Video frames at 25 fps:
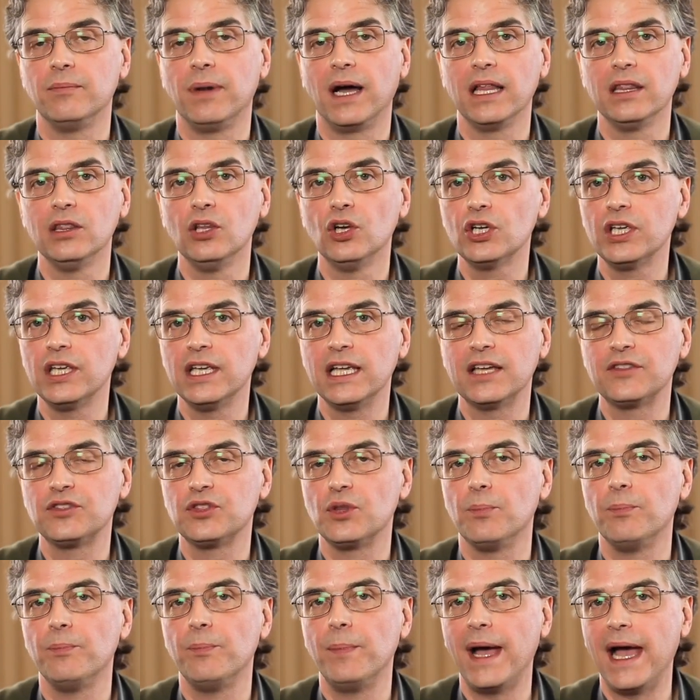by looking at
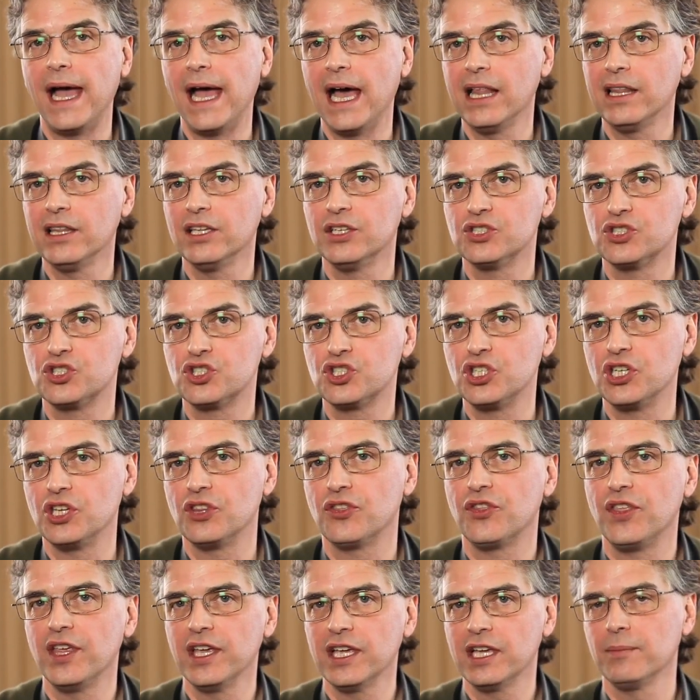the balance sheet.
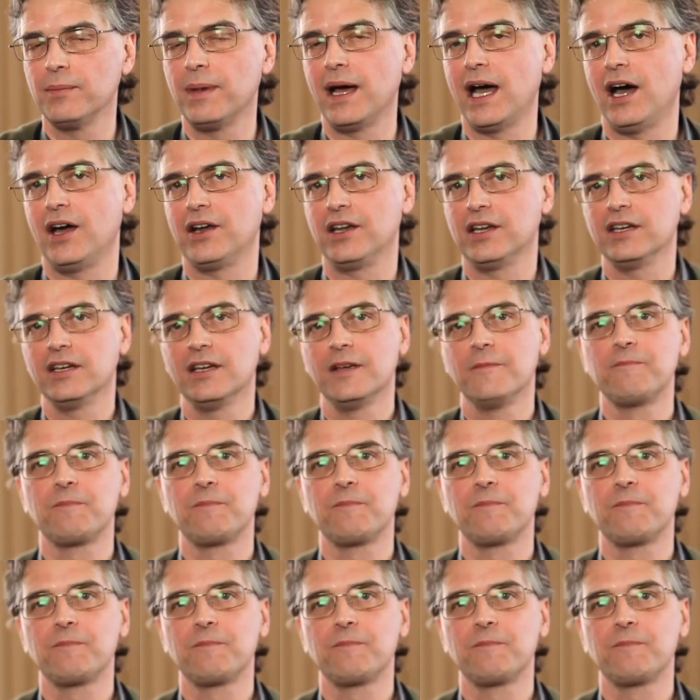Think about it.